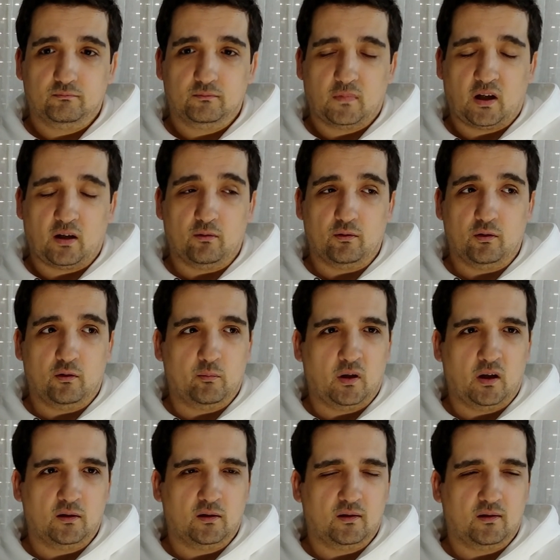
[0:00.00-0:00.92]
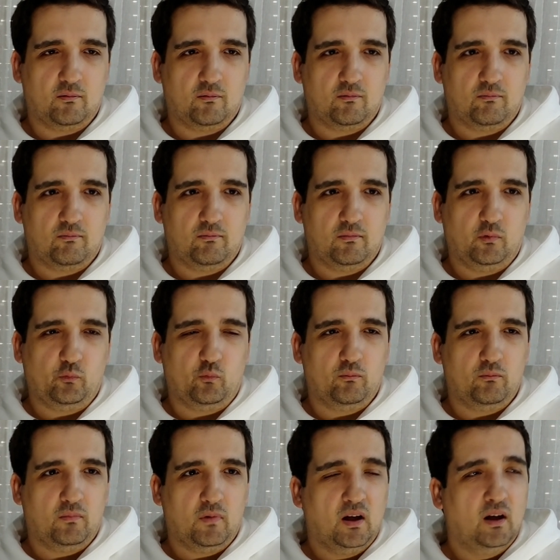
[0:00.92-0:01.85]
I don't know,
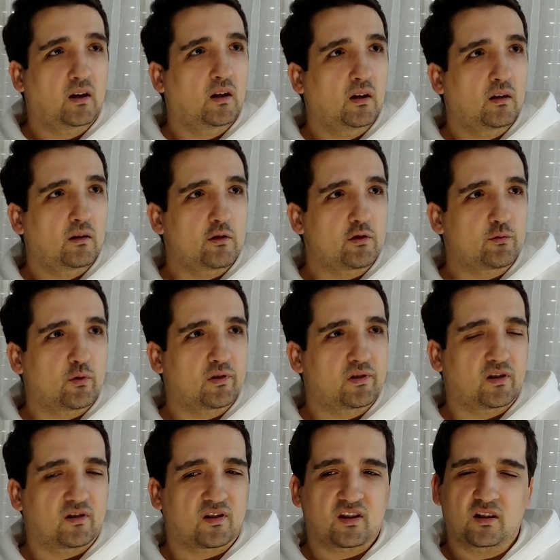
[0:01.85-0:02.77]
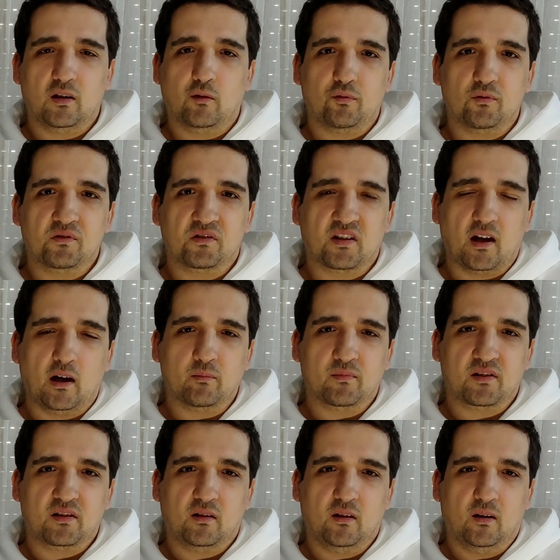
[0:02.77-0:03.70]
man. Those were just different
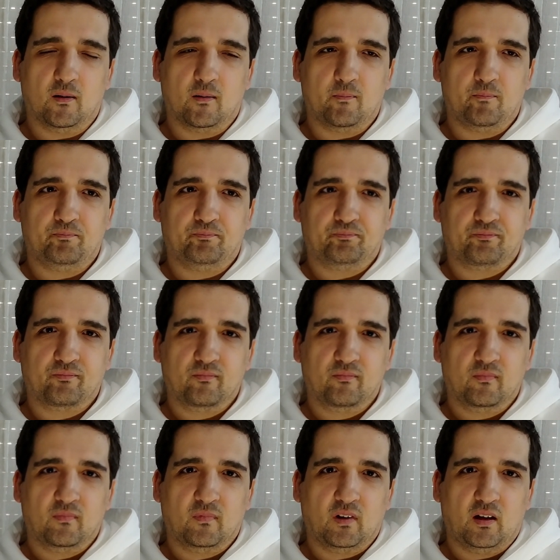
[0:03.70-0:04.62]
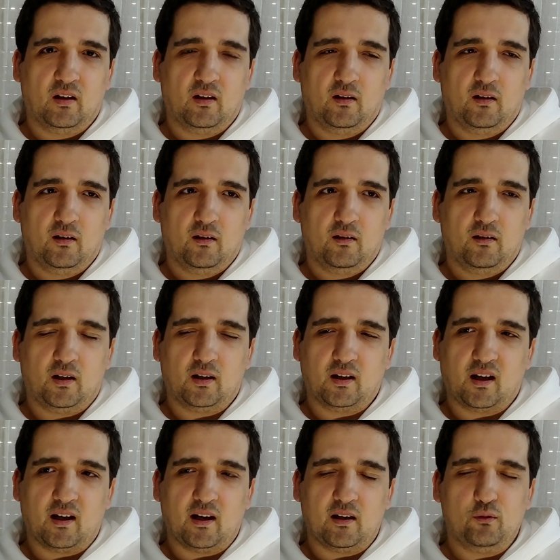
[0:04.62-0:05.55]
times. And
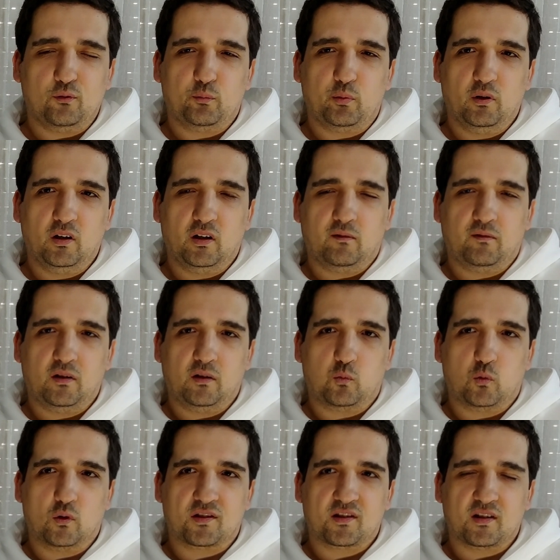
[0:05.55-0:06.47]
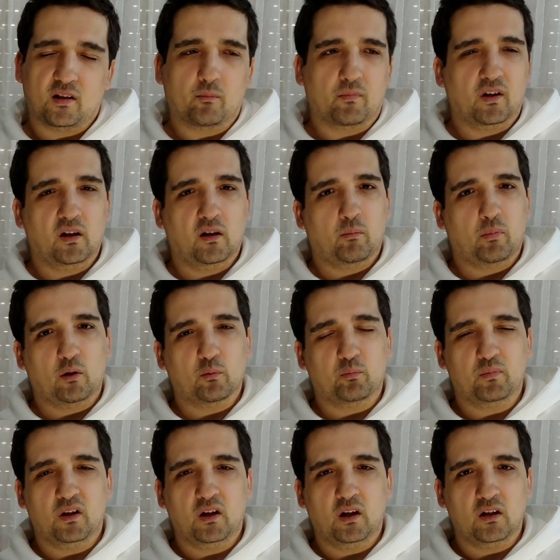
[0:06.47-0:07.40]
again, I don't believe it was something
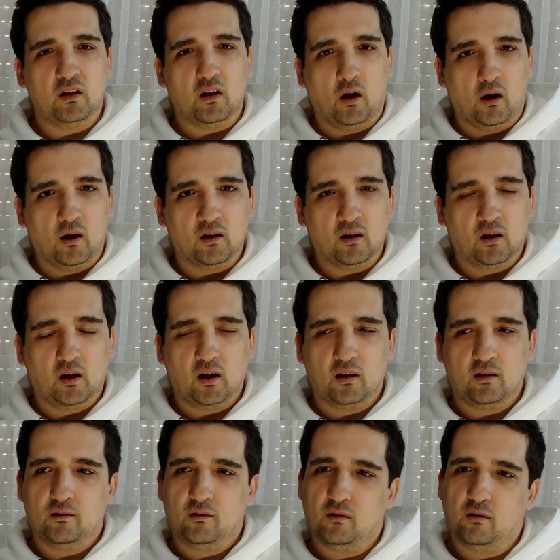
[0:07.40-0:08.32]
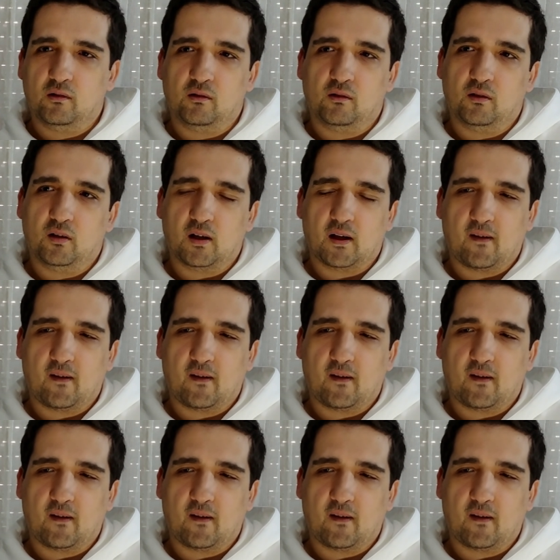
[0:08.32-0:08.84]
about being young and